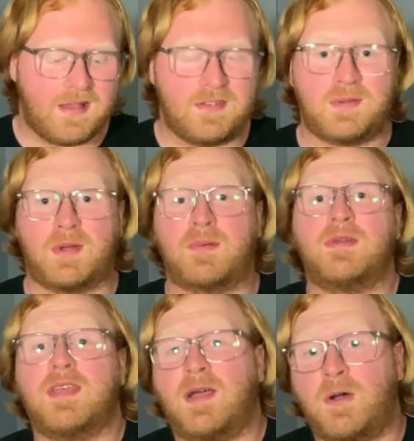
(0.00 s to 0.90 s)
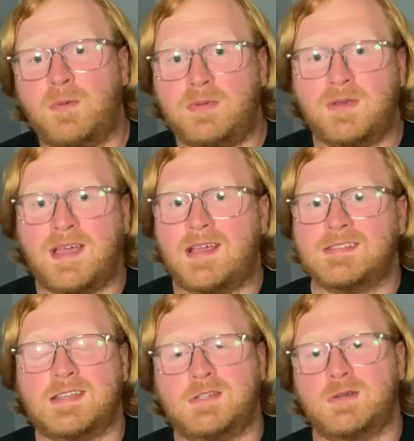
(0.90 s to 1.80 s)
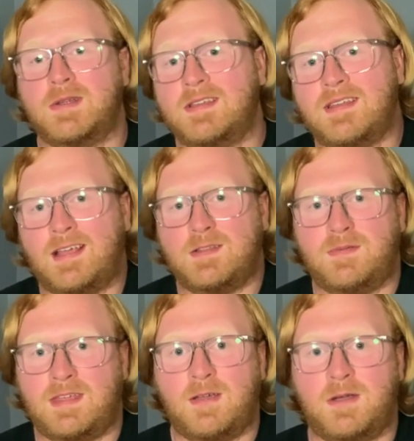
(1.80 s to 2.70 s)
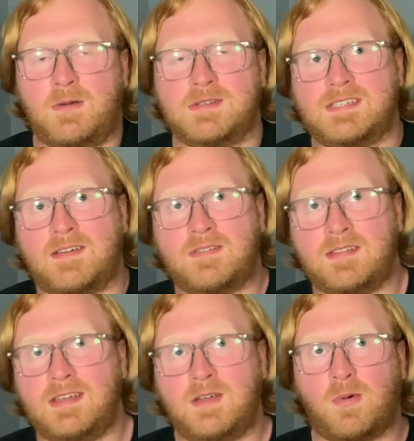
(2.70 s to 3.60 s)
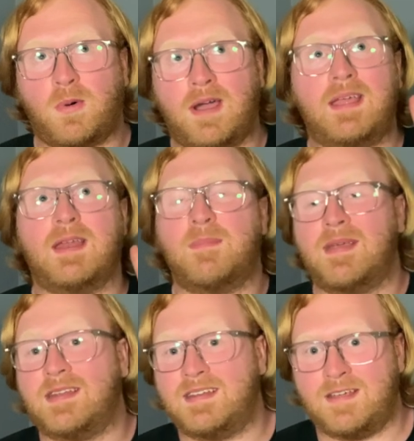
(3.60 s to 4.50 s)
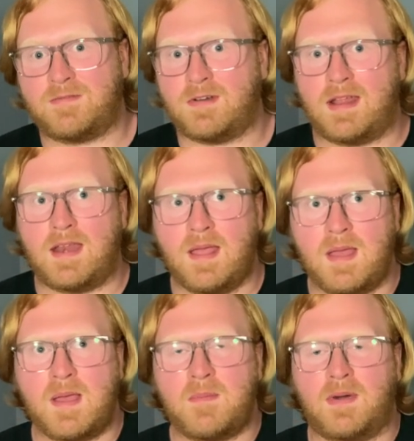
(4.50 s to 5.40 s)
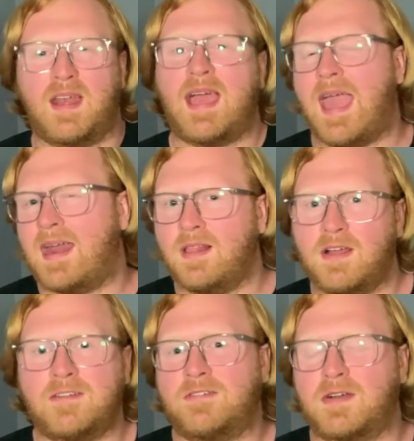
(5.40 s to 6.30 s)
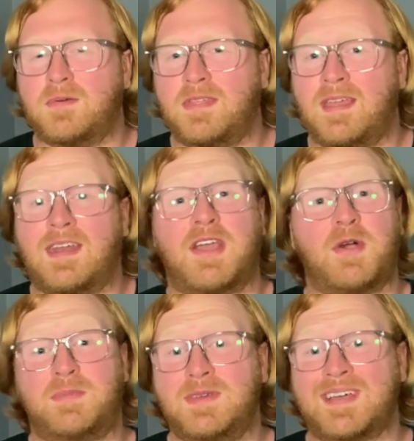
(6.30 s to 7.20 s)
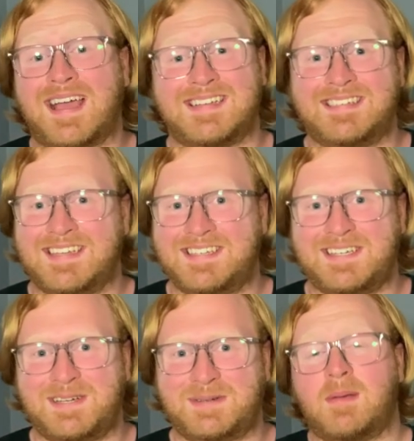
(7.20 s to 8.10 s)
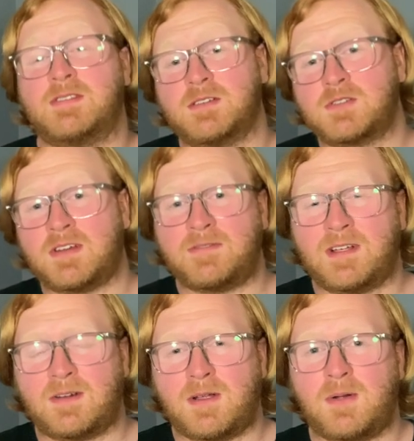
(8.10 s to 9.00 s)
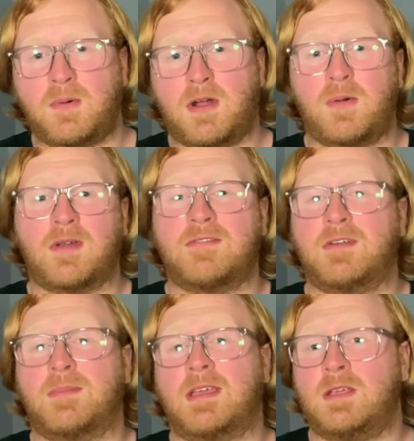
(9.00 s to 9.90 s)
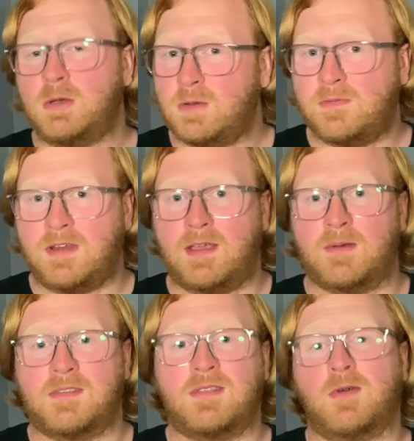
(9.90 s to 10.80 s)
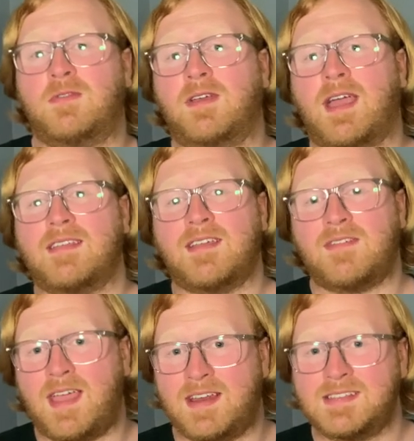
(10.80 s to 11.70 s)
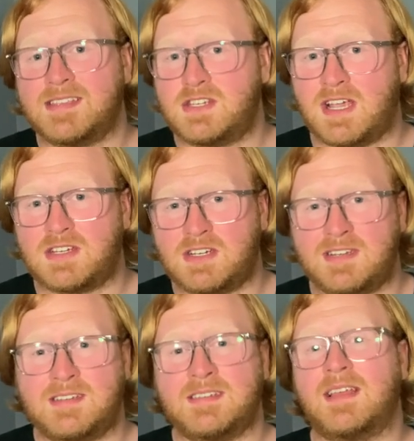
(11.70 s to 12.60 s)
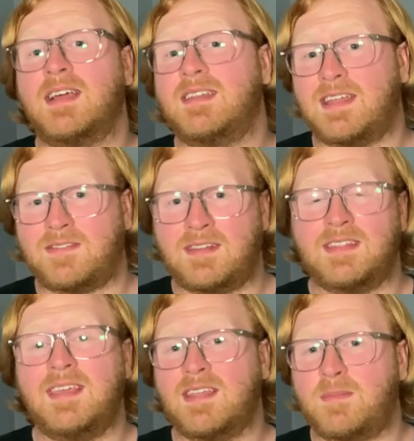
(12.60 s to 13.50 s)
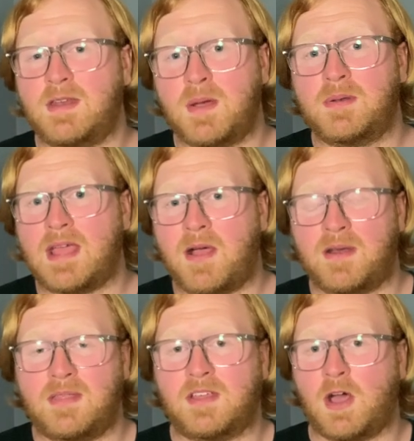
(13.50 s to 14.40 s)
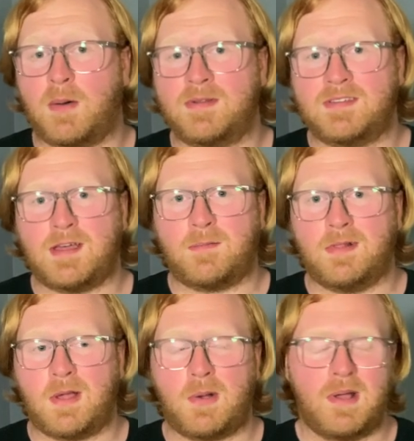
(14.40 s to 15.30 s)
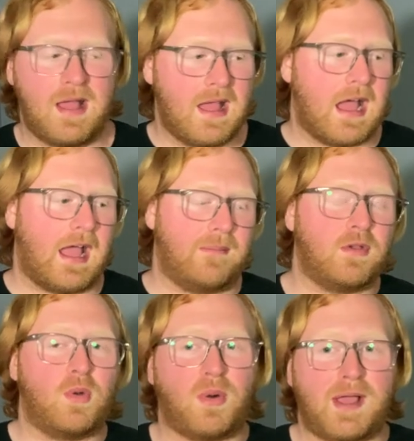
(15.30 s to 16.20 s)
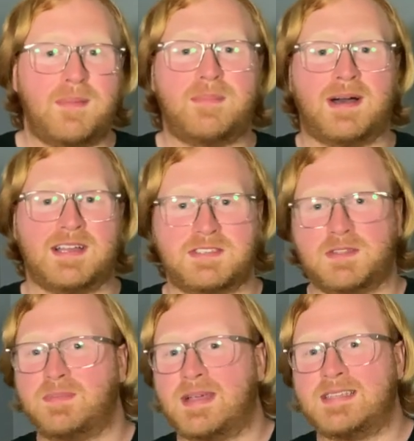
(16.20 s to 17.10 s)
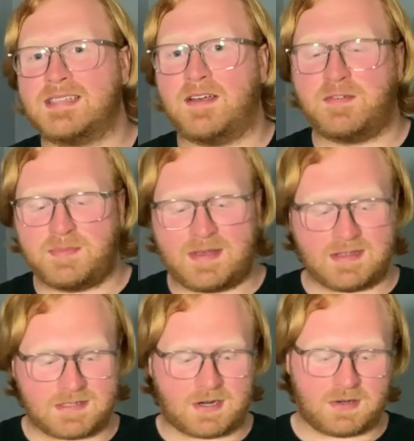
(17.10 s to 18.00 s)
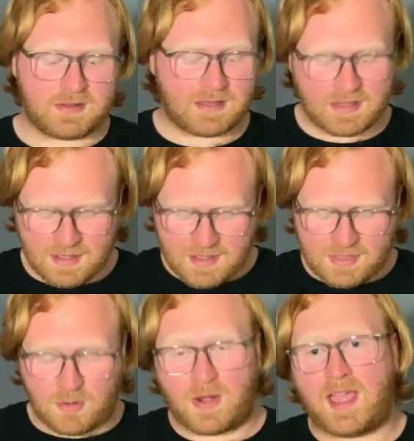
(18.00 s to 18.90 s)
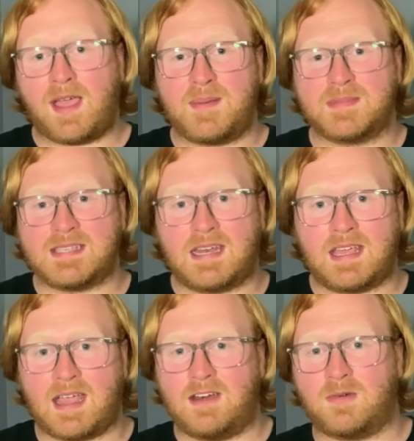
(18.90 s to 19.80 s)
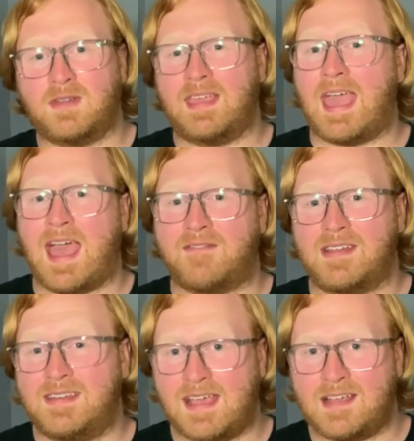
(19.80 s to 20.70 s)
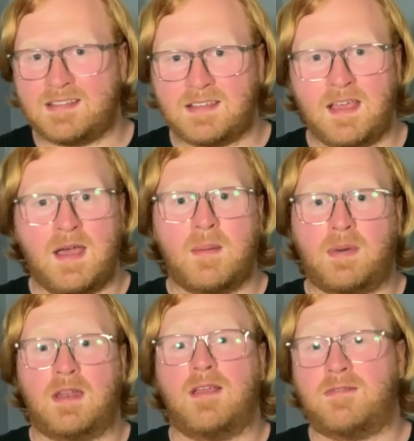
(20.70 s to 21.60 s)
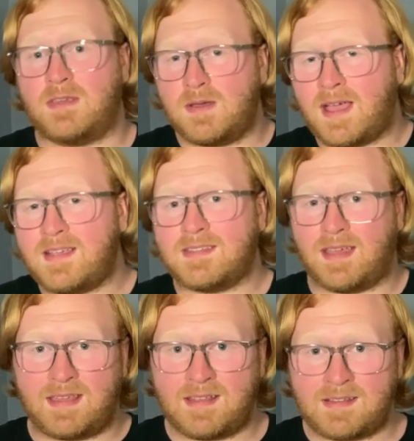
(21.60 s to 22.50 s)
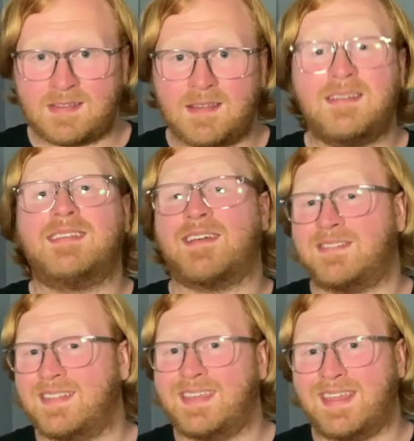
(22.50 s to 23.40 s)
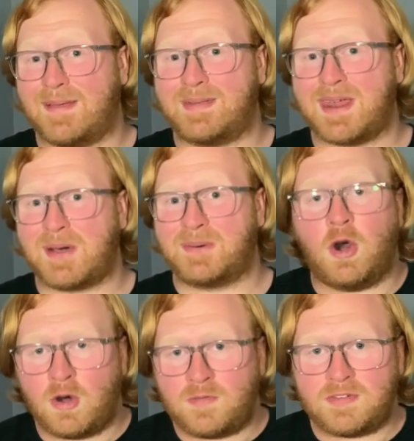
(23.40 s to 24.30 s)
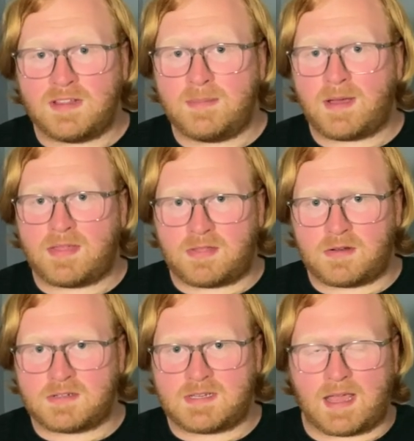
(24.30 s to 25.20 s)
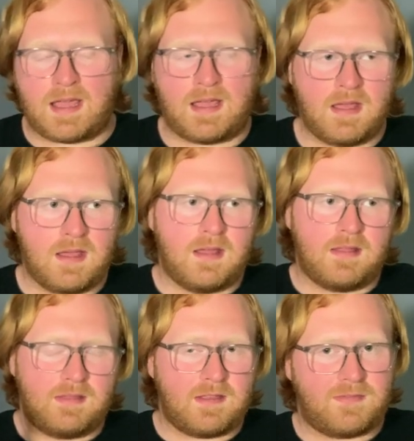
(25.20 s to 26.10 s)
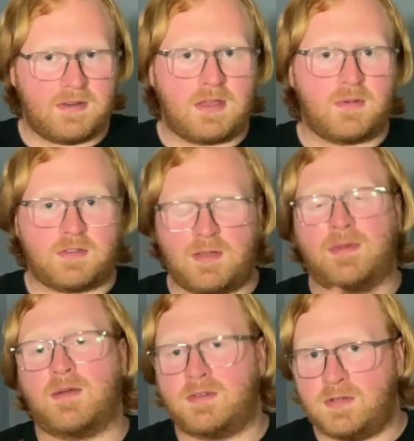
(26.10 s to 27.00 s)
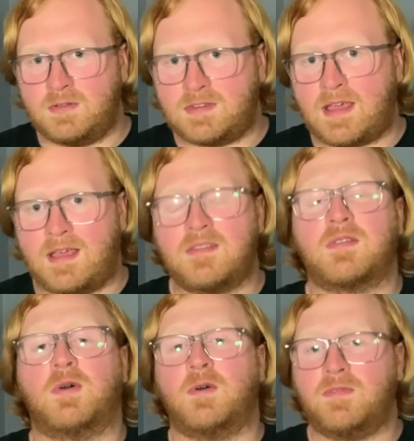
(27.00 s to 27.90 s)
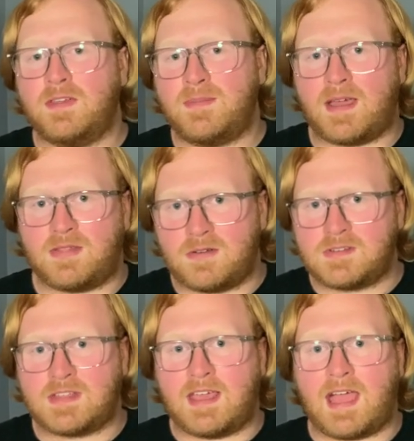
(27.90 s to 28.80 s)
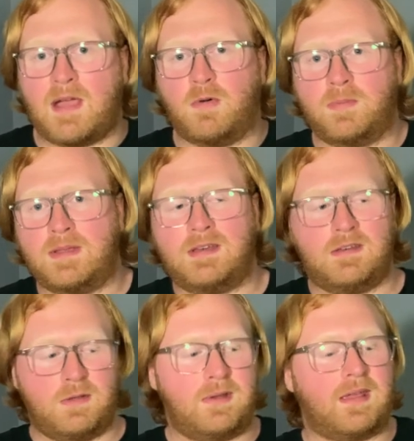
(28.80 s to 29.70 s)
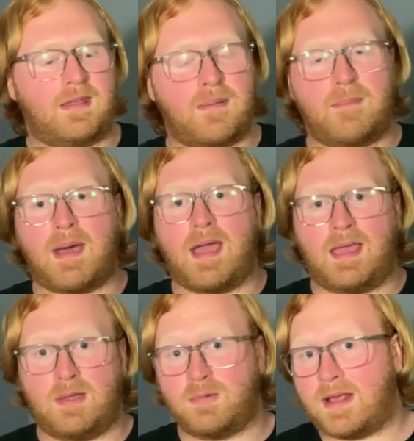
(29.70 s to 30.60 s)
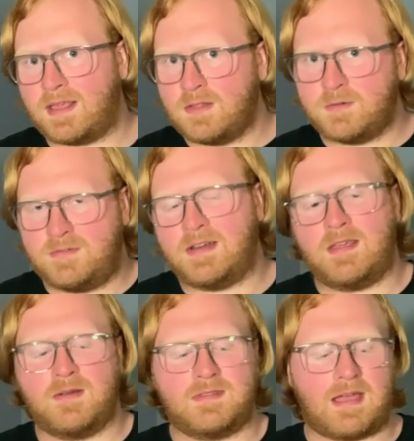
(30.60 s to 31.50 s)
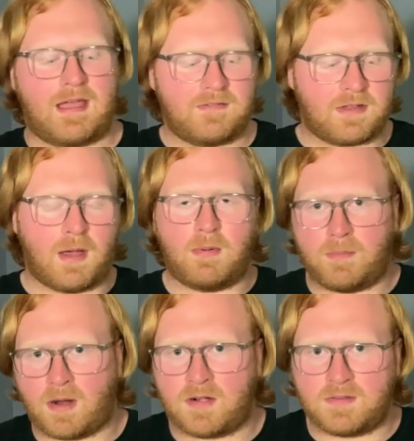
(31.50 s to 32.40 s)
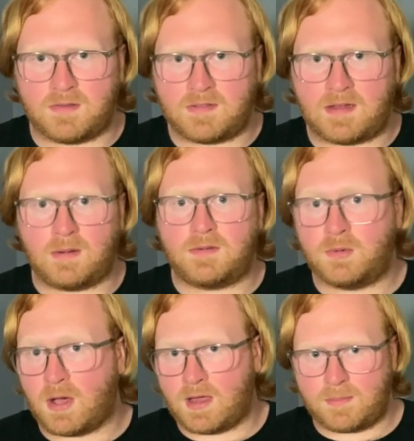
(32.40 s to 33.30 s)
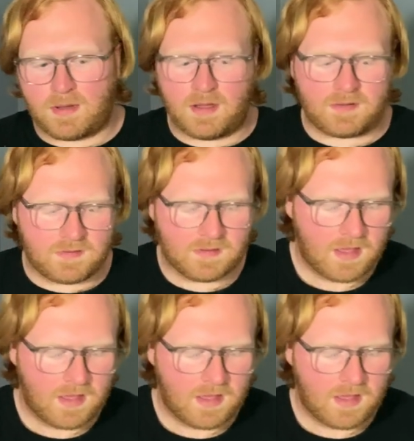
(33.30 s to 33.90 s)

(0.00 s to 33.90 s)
So I really hope you guys enjoyed today's video. It was definitely quite a bit different, but I had a lot of fun with it and I hope you guys did too. I'm still trying to figure out where I want to film my YouTube videos. So if you guys have any suggestions, definitely let me know down in the comments down below. I'm quite puzzled myself because currently the way I'm sitting, I don't really have a desk, but if you guys like this, definitely let me know. Hopefully by Thursday, this video is coming out Tuesday, so hopefully by Thursday I will be doing my regular videos. I have a couple parcels here to unbox.